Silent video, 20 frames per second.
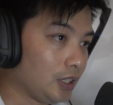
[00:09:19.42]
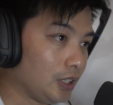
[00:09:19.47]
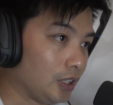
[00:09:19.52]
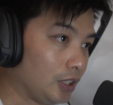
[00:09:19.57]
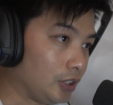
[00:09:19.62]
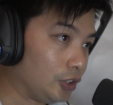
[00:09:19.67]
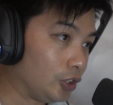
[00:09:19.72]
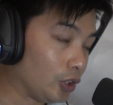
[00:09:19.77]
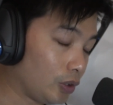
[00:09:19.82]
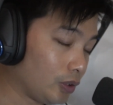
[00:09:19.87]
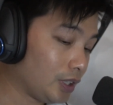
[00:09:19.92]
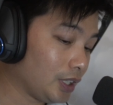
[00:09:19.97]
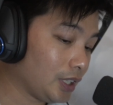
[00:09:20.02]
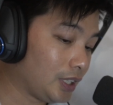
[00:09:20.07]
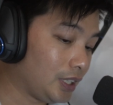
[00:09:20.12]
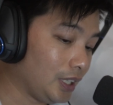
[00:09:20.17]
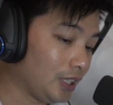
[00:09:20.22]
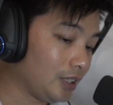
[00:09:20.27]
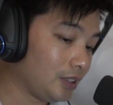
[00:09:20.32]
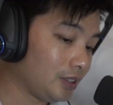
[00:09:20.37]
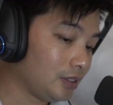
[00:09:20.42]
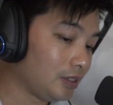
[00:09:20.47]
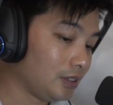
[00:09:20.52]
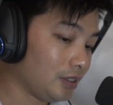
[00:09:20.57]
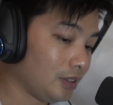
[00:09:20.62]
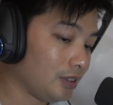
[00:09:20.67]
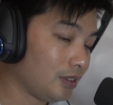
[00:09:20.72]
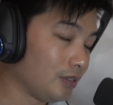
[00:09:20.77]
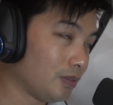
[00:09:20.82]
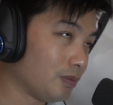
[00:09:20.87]
you're going to get
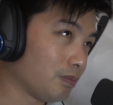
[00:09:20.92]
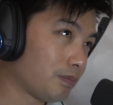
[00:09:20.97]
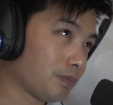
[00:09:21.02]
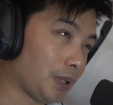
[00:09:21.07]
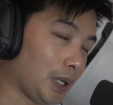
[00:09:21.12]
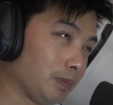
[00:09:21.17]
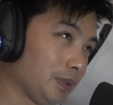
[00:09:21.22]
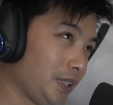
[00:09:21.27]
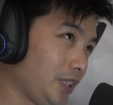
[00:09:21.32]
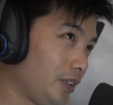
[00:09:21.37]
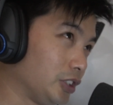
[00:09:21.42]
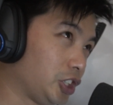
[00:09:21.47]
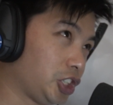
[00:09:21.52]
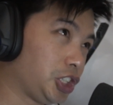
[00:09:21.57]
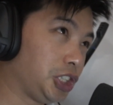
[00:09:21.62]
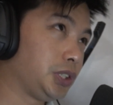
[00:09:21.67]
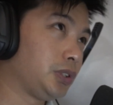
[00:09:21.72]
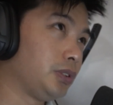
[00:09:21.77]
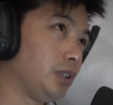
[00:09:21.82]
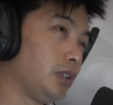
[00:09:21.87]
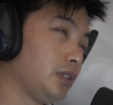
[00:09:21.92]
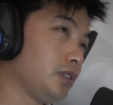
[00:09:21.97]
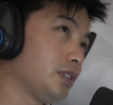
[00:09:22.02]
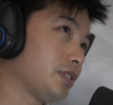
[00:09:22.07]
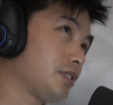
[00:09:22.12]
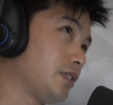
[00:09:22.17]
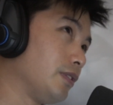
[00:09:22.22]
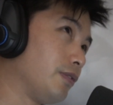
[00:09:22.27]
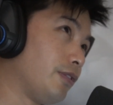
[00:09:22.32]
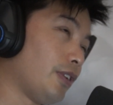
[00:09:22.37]
probably the
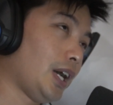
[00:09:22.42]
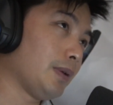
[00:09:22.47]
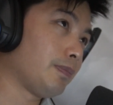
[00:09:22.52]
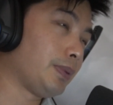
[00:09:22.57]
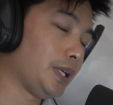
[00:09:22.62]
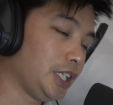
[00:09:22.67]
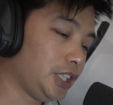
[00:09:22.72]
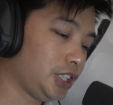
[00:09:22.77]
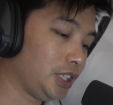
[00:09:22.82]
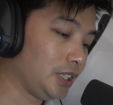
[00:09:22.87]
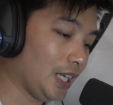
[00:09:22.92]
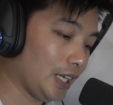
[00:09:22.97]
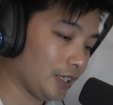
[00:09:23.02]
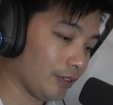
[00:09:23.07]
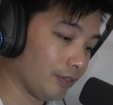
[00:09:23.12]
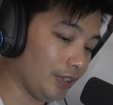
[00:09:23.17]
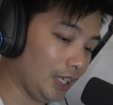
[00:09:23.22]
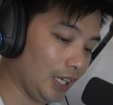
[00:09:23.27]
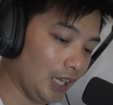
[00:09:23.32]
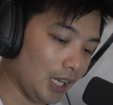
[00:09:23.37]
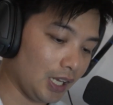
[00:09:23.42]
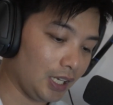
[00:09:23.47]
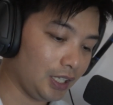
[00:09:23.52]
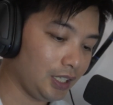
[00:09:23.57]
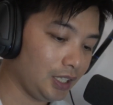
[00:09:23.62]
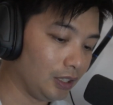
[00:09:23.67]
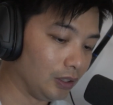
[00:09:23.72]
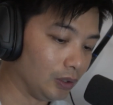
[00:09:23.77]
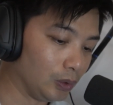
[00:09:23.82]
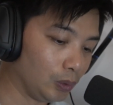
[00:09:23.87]
strongest vibration out of
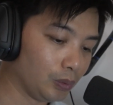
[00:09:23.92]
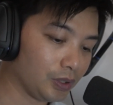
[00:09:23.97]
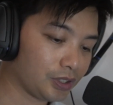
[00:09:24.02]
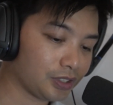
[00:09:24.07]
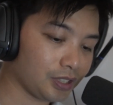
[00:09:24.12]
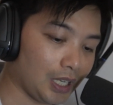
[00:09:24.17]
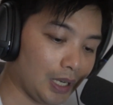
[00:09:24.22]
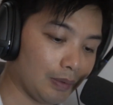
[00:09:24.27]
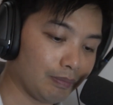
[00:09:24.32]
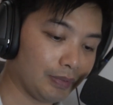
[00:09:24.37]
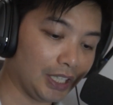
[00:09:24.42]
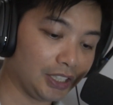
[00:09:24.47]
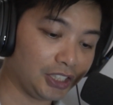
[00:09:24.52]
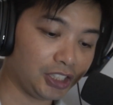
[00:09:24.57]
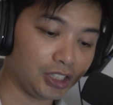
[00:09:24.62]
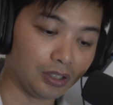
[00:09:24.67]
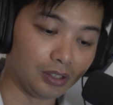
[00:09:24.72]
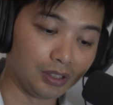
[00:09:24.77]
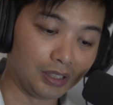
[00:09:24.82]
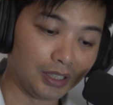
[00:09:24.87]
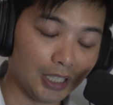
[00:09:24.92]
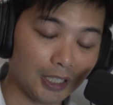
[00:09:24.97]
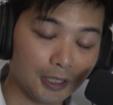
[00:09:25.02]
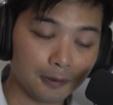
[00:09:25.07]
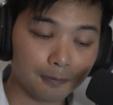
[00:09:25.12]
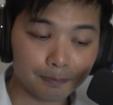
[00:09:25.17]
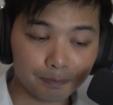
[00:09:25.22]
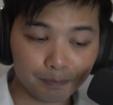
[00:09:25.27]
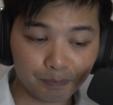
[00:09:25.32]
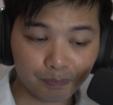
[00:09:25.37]
any lure type that you could get.
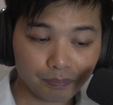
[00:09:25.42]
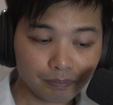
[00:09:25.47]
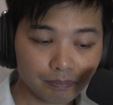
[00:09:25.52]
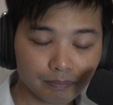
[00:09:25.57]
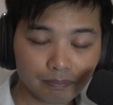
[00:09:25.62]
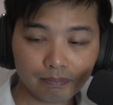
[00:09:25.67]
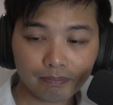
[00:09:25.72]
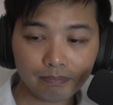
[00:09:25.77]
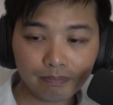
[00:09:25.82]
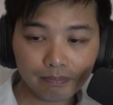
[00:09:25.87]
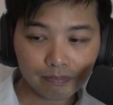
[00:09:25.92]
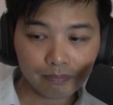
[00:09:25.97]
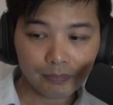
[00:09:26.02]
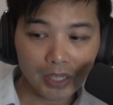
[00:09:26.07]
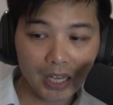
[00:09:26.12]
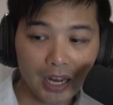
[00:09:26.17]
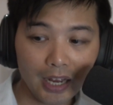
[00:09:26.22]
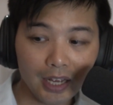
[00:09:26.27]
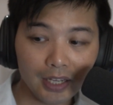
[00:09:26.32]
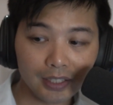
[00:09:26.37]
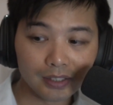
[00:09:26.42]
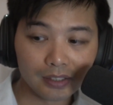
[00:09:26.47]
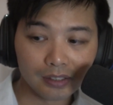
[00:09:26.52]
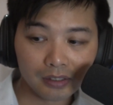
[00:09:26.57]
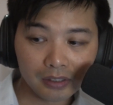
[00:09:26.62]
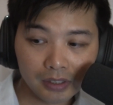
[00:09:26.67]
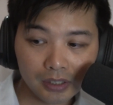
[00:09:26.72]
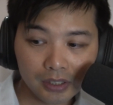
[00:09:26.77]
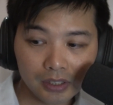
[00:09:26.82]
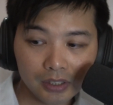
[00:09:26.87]
And
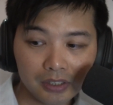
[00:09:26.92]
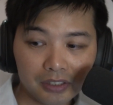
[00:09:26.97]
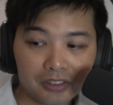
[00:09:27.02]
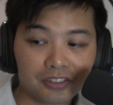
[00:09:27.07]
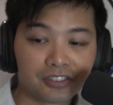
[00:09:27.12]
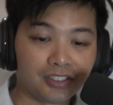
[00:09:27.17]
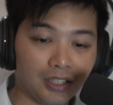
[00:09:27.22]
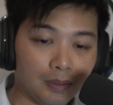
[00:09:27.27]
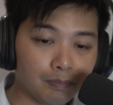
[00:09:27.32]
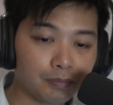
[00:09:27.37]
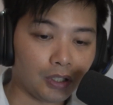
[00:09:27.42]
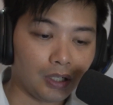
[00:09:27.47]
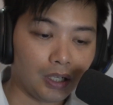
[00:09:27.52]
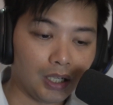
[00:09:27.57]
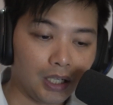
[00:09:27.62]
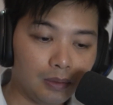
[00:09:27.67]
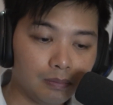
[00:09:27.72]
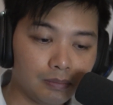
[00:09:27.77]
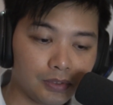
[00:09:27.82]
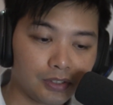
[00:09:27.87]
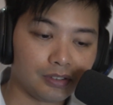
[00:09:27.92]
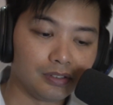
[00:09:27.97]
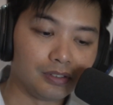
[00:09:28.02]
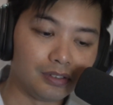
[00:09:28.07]
sometimes